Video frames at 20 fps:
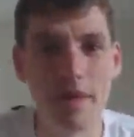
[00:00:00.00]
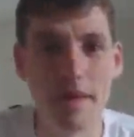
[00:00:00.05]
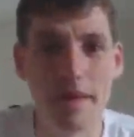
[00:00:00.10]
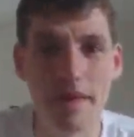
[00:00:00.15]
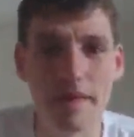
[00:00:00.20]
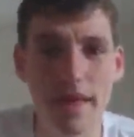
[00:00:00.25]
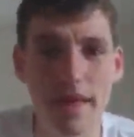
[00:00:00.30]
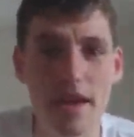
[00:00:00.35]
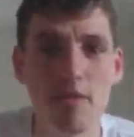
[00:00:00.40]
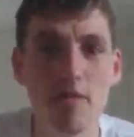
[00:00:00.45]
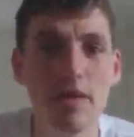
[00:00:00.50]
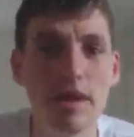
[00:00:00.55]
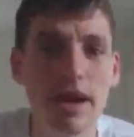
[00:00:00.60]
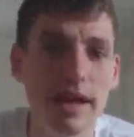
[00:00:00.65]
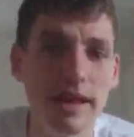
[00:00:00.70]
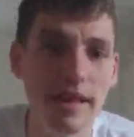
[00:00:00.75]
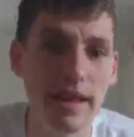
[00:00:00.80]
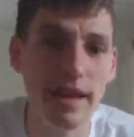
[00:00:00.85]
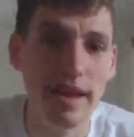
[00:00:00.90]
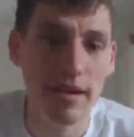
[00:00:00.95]
They will
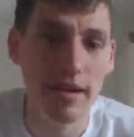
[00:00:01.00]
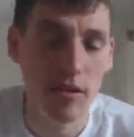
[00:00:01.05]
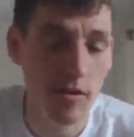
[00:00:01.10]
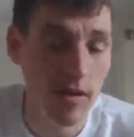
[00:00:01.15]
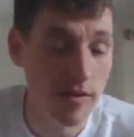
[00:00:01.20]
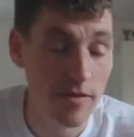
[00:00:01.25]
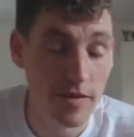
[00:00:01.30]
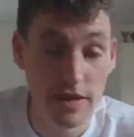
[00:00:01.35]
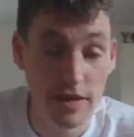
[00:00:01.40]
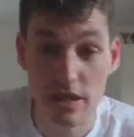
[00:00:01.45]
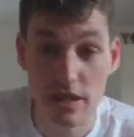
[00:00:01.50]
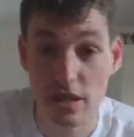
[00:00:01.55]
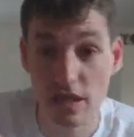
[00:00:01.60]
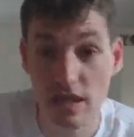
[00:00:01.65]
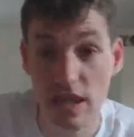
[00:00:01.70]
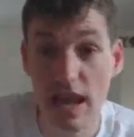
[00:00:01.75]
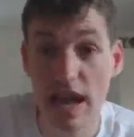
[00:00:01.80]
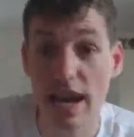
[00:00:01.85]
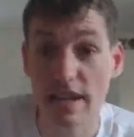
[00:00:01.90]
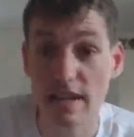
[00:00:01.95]
get their, whoever finishes
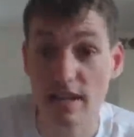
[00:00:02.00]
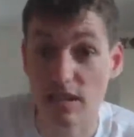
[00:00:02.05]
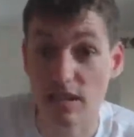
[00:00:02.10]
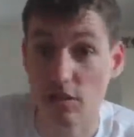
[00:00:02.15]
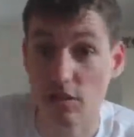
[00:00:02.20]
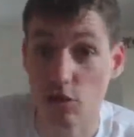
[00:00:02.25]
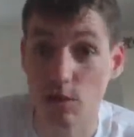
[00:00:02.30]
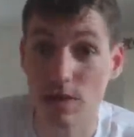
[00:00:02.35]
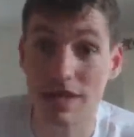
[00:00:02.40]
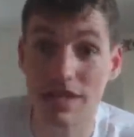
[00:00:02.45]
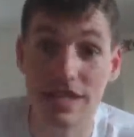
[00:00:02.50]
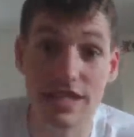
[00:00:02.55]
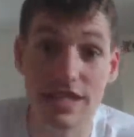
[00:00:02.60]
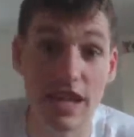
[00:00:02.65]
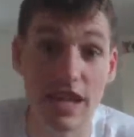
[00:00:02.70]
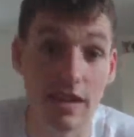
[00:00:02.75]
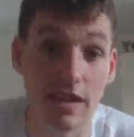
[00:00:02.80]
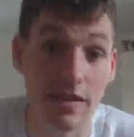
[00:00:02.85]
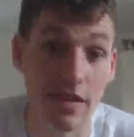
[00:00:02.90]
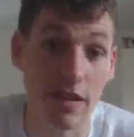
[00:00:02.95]
last, so
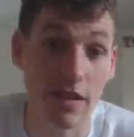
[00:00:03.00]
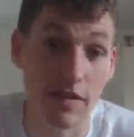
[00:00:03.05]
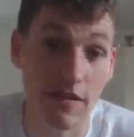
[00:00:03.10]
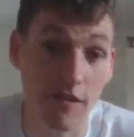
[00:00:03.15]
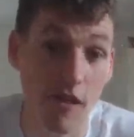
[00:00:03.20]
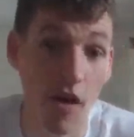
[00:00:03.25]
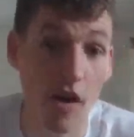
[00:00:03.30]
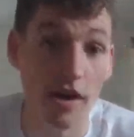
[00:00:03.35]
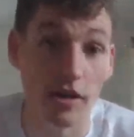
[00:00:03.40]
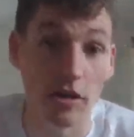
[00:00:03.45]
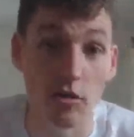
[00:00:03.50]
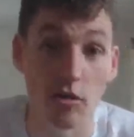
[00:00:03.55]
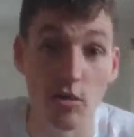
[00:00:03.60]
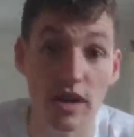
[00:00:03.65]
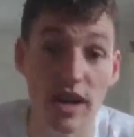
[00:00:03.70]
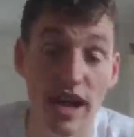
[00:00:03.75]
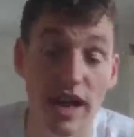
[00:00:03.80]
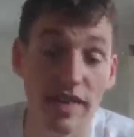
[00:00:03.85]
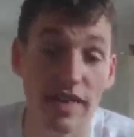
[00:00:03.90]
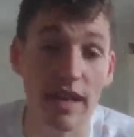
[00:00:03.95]
26th in the final, will
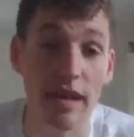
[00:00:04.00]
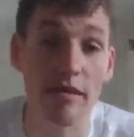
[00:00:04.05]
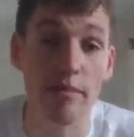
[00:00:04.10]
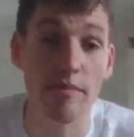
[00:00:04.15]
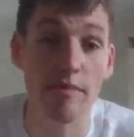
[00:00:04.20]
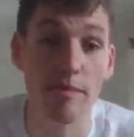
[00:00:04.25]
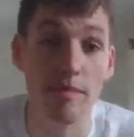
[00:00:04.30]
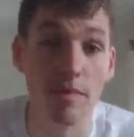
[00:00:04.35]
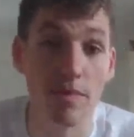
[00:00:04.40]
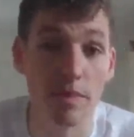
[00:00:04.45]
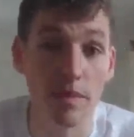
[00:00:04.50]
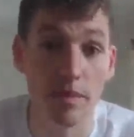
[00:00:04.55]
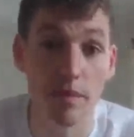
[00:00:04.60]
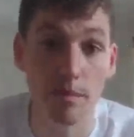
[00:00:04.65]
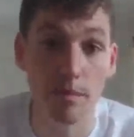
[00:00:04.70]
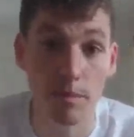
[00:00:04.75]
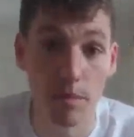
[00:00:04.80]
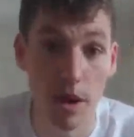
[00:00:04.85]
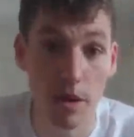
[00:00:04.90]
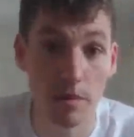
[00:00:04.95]
get their
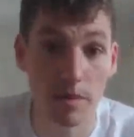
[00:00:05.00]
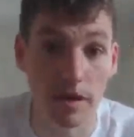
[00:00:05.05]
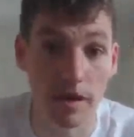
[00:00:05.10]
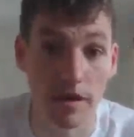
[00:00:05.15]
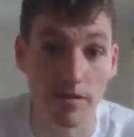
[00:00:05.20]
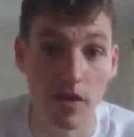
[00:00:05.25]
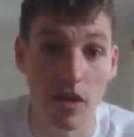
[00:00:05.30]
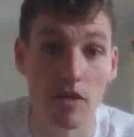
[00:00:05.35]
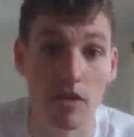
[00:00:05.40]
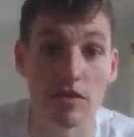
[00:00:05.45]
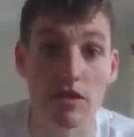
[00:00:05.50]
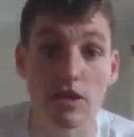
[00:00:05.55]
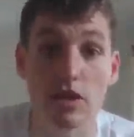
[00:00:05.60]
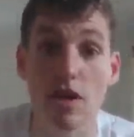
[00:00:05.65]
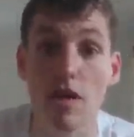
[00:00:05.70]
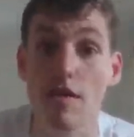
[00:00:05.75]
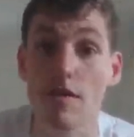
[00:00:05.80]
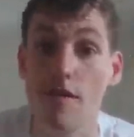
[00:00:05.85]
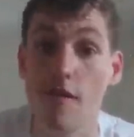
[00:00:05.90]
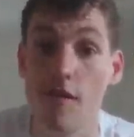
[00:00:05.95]
public
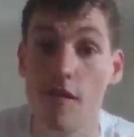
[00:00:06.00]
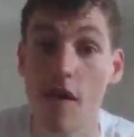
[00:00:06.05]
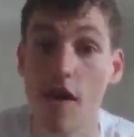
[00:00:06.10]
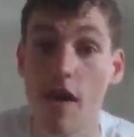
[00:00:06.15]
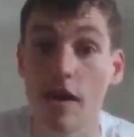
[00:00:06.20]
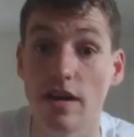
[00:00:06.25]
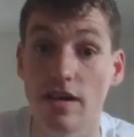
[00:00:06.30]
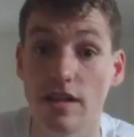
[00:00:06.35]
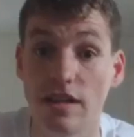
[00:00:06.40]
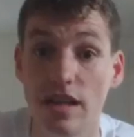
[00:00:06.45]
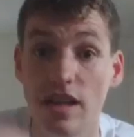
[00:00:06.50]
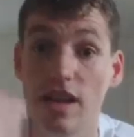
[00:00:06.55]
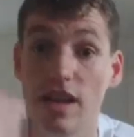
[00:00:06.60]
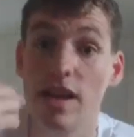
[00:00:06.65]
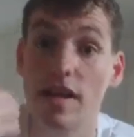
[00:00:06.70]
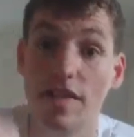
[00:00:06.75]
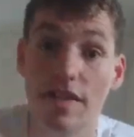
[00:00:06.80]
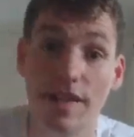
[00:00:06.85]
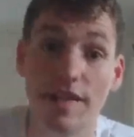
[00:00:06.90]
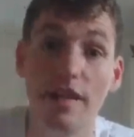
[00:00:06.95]
votes first.
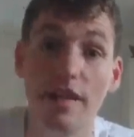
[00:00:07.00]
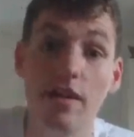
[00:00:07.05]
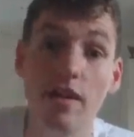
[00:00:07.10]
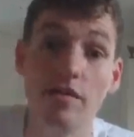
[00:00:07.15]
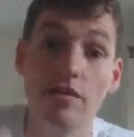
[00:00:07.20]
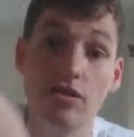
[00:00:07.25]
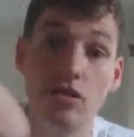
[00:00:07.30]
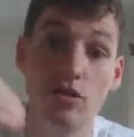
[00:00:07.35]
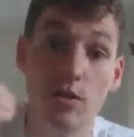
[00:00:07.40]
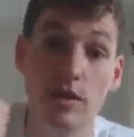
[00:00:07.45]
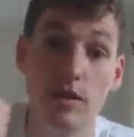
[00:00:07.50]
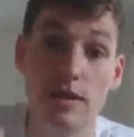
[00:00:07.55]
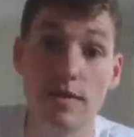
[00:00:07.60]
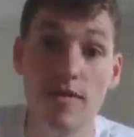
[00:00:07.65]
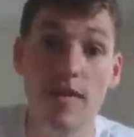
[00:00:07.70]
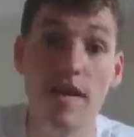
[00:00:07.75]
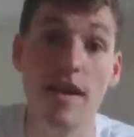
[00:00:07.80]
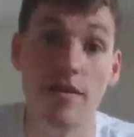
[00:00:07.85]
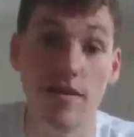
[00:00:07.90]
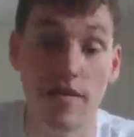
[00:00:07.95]
Then they'll go to
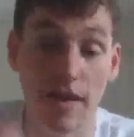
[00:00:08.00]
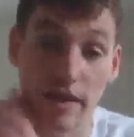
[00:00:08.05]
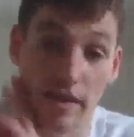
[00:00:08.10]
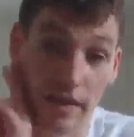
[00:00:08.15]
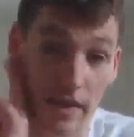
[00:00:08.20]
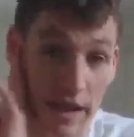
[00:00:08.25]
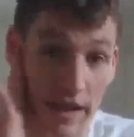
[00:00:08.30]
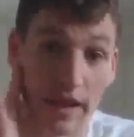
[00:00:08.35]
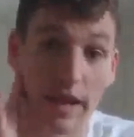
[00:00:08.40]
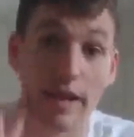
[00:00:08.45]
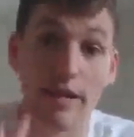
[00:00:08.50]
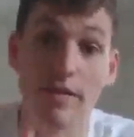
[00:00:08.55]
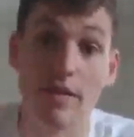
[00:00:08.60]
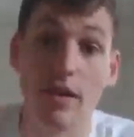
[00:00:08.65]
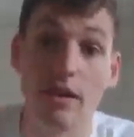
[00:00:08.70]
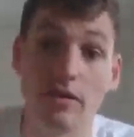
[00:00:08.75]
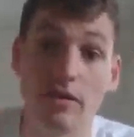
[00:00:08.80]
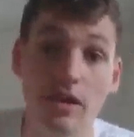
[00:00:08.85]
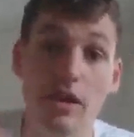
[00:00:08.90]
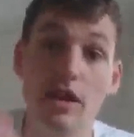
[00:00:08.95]
25th and they'll get their
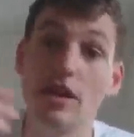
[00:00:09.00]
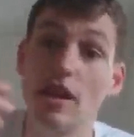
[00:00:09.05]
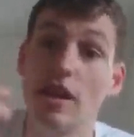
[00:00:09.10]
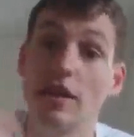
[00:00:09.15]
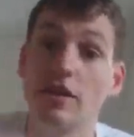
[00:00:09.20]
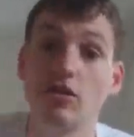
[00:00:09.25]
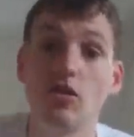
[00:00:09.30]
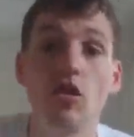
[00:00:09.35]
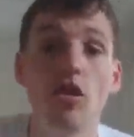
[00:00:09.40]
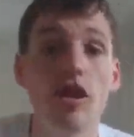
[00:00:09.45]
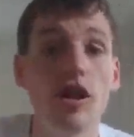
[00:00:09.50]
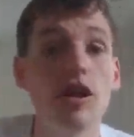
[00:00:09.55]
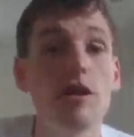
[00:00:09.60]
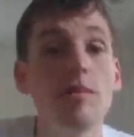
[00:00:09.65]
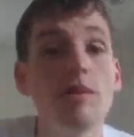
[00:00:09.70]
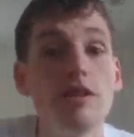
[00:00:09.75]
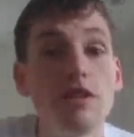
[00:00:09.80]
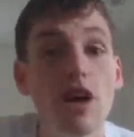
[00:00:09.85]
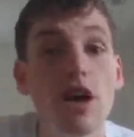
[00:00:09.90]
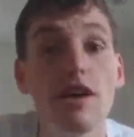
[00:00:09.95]
votes. It's not going to
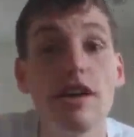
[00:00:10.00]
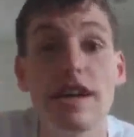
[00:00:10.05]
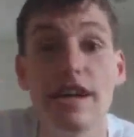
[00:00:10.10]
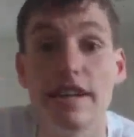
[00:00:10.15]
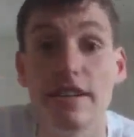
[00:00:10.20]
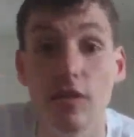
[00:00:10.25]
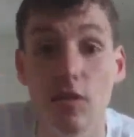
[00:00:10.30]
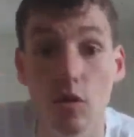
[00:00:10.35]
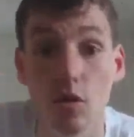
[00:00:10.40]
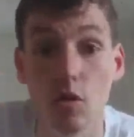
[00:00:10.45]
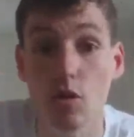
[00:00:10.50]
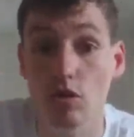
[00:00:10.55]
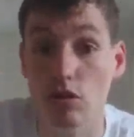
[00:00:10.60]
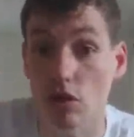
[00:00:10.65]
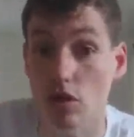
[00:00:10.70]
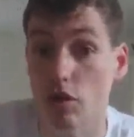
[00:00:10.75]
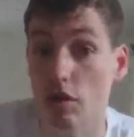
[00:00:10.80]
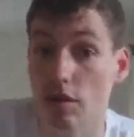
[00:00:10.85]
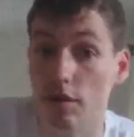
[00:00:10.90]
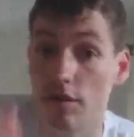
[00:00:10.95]
be done in
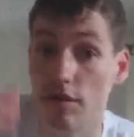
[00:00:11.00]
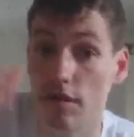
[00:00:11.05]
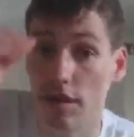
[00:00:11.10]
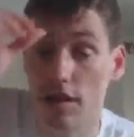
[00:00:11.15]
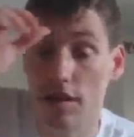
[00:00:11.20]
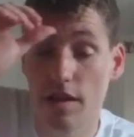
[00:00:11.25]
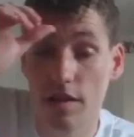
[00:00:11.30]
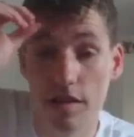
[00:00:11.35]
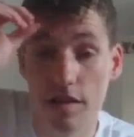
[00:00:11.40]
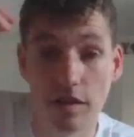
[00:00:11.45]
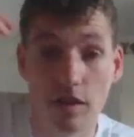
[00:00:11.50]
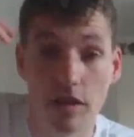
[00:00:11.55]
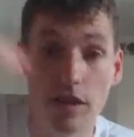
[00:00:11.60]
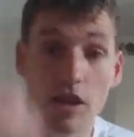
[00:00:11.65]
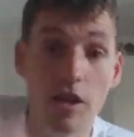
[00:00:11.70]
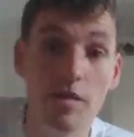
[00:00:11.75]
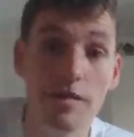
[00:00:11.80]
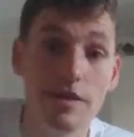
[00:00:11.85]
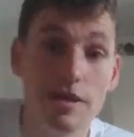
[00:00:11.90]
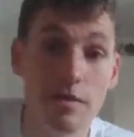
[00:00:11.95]
order of the
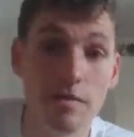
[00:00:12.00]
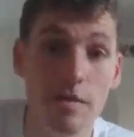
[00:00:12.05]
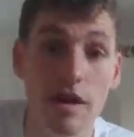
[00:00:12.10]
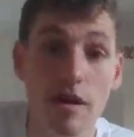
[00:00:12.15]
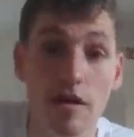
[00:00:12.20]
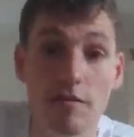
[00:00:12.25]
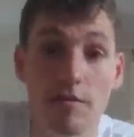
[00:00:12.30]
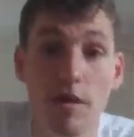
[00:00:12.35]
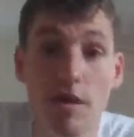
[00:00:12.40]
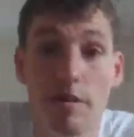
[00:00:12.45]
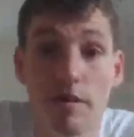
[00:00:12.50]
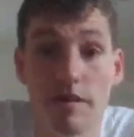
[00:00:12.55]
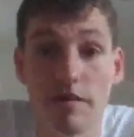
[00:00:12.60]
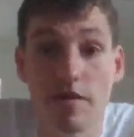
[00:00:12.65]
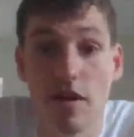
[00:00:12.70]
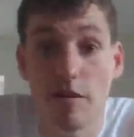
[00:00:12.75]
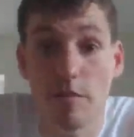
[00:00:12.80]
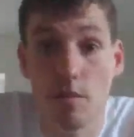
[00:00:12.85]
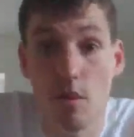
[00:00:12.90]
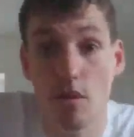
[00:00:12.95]
lowest amount of public
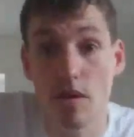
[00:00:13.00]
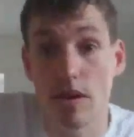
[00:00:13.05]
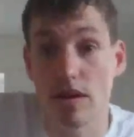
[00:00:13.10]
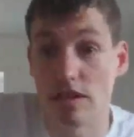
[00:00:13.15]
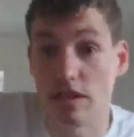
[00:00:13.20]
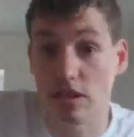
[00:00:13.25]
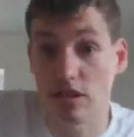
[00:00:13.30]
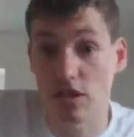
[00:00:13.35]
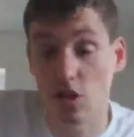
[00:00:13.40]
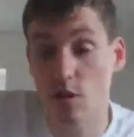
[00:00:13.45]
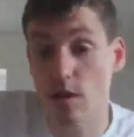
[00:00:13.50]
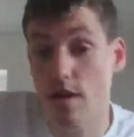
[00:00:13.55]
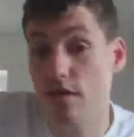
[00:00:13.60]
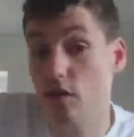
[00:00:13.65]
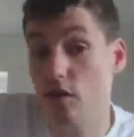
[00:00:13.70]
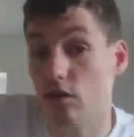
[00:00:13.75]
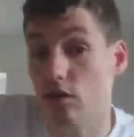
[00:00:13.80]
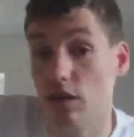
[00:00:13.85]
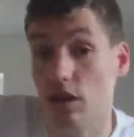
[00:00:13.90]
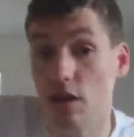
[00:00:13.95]
vote points. It's
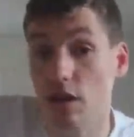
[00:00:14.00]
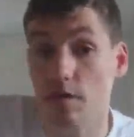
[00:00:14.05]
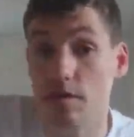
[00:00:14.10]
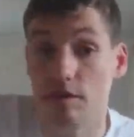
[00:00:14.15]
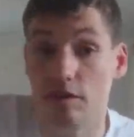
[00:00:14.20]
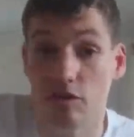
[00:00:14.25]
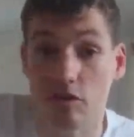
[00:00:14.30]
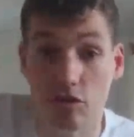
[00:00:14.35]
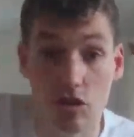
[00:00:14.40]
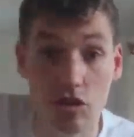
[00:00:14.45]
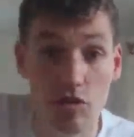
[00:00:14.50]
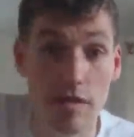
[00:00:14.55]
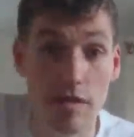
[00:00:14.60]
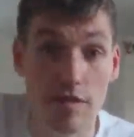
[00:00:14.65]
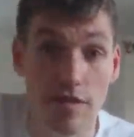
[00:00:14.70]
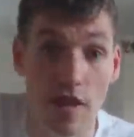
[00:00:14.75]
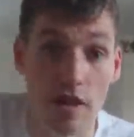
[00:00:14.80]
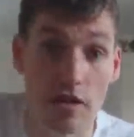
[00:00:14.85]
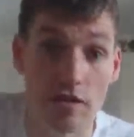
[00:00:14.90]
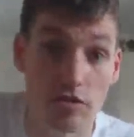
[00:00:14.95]
whoever got the lowest jury
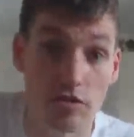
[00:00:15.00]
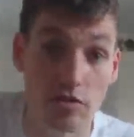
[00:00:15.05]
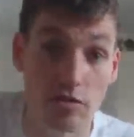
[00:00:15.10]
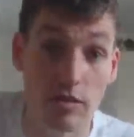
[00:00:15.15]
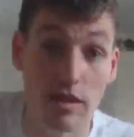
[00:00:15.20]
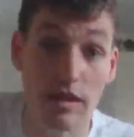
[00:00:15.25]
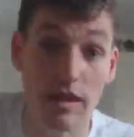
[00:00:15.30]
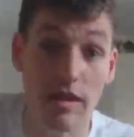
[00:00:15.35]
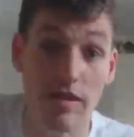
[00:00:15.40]
votes will